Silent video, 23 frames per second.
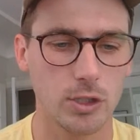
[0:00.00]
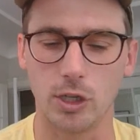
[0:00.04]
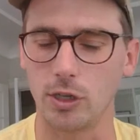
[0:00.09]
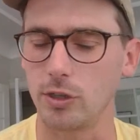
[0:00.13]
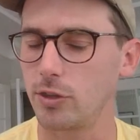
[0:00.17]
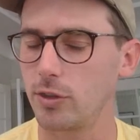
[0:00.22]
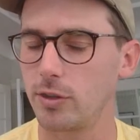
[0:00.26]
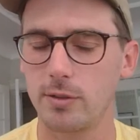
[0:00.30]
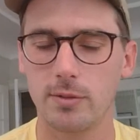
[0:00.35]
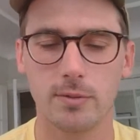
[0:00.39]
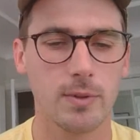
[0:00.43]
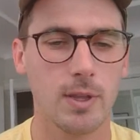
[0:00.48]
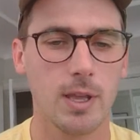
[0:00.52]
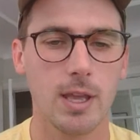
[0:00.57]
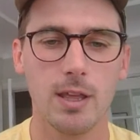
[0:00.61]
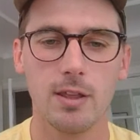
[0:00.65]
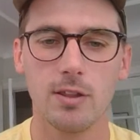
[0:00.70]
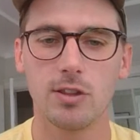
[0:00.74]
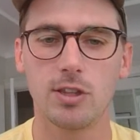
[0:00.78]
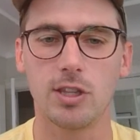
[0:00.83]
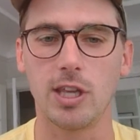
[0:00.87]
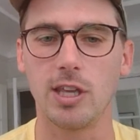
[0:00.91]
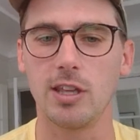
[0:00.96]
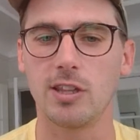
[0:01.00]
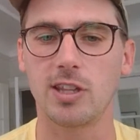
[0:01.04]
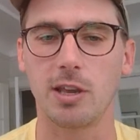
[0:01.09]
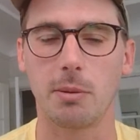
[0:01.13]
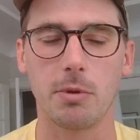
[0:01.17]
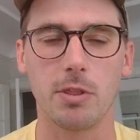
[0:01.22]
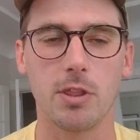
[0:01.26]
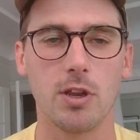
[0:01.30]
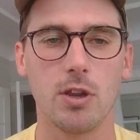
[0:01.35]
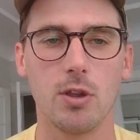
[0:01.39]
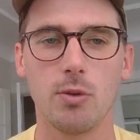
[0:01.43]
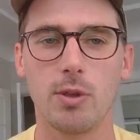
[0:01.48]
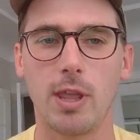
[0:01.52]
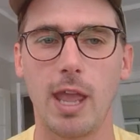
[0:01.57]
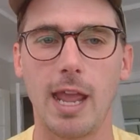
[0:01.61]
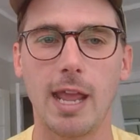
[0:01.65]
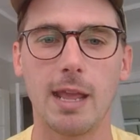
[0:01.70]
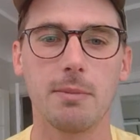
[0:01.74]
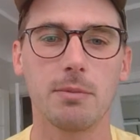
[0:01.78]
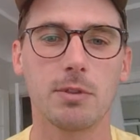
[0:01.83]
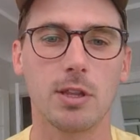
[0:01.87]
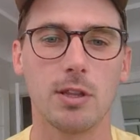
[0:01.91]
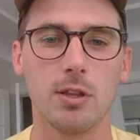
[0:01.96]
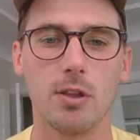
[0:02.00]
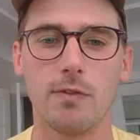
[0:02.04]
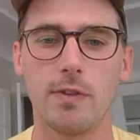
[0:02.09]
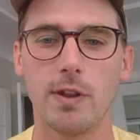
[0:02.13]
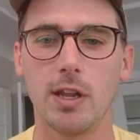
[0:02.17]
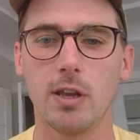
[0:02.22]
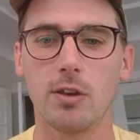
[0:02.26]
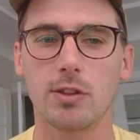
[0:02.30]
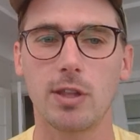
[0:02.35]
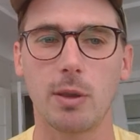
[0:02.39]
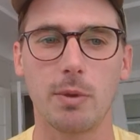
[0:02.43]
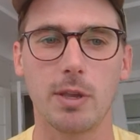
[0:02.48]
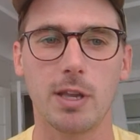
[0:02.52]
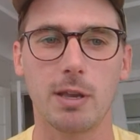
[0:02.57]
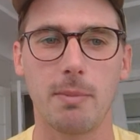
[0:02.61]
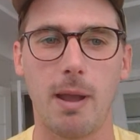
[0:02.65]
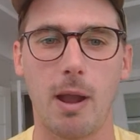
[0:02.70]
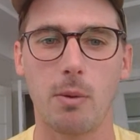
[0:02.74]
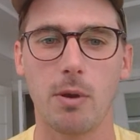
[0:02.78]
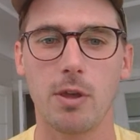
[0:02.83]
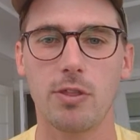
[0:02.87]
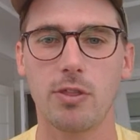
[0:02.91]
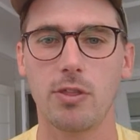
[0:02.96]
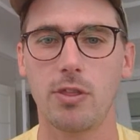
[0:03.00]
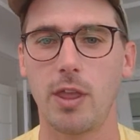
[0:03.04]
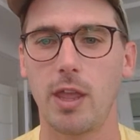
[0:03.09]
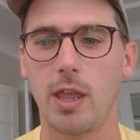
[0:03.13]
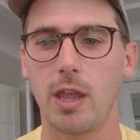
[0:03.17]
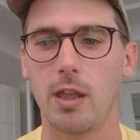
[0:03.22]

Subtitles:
just see some of the new games and new videos that we come out with.